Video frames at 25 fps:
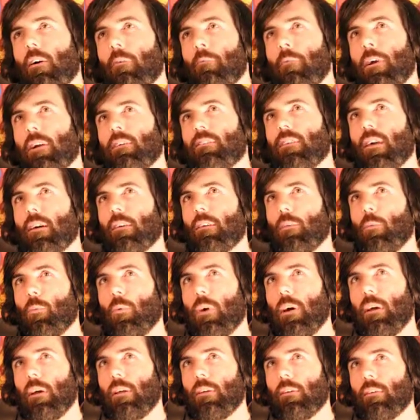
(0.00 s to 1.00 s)
remember exactly
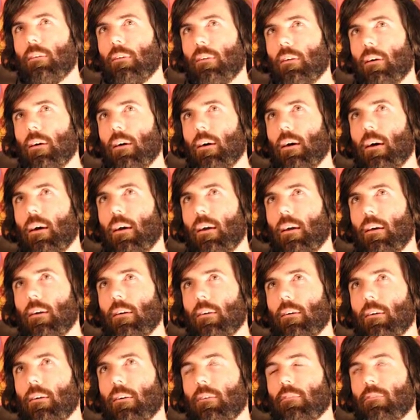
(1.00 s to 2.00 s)
when I
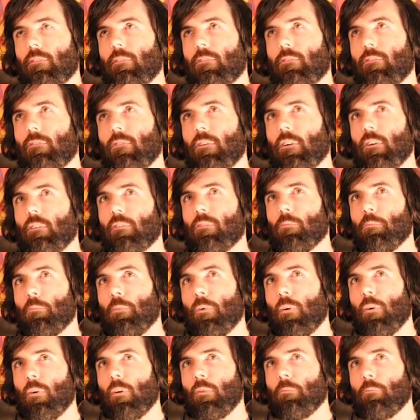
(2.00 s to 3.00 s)
first
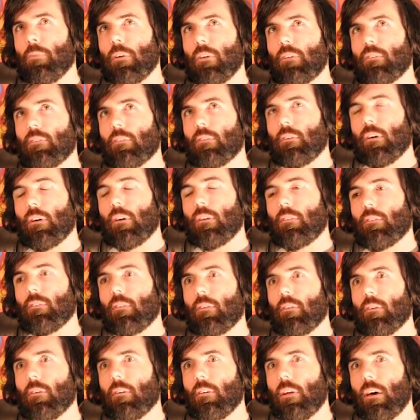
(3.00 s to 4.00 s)
bought Big Star's
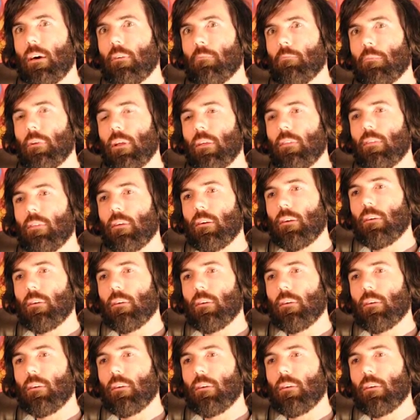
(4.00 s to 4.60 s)
third album, but I